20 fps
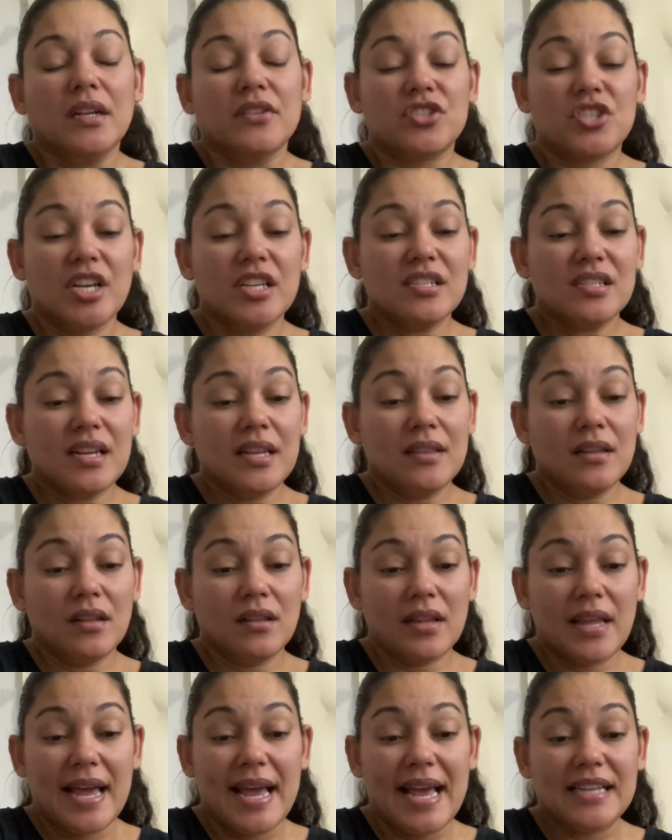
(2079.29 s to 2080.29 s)
just in the
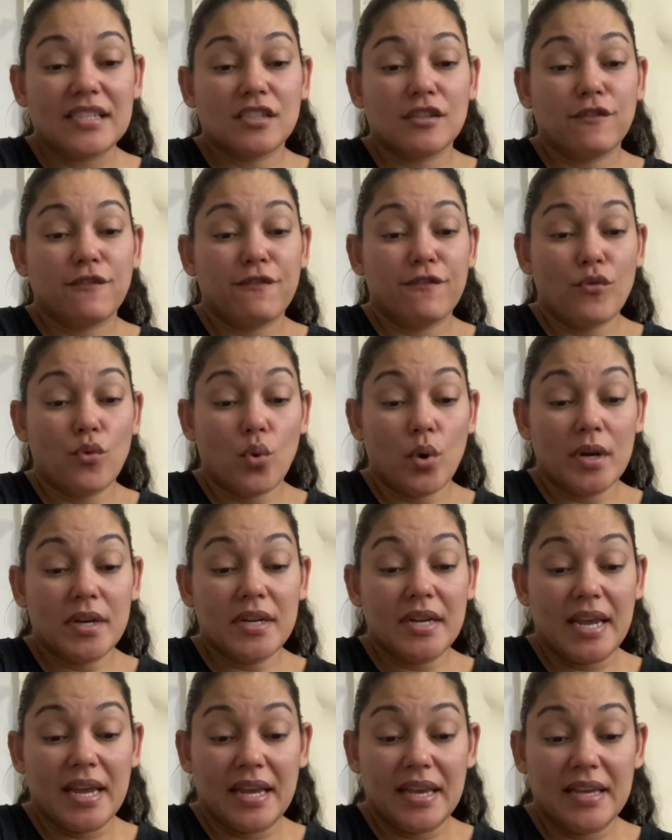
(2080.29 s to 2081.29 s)
last four
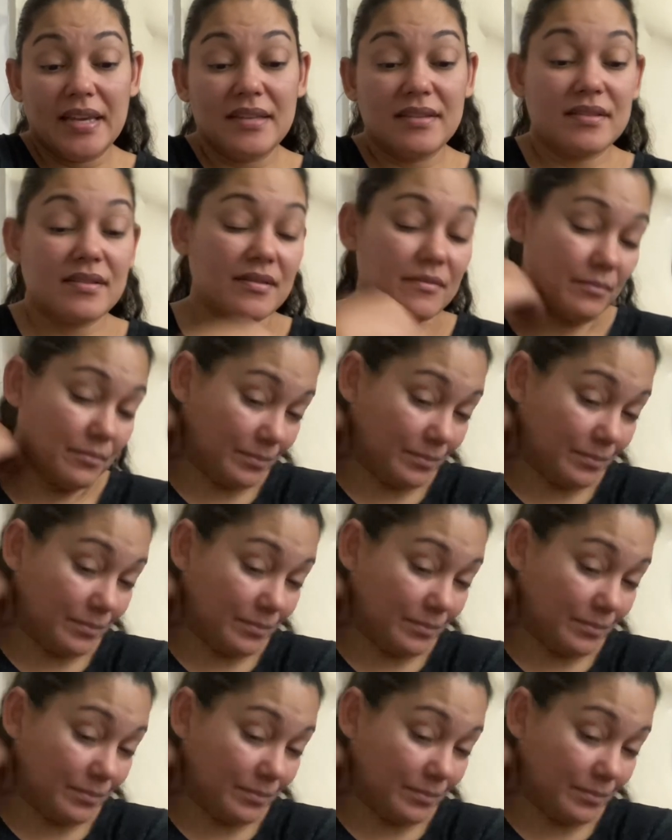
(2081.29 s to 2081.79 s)
days.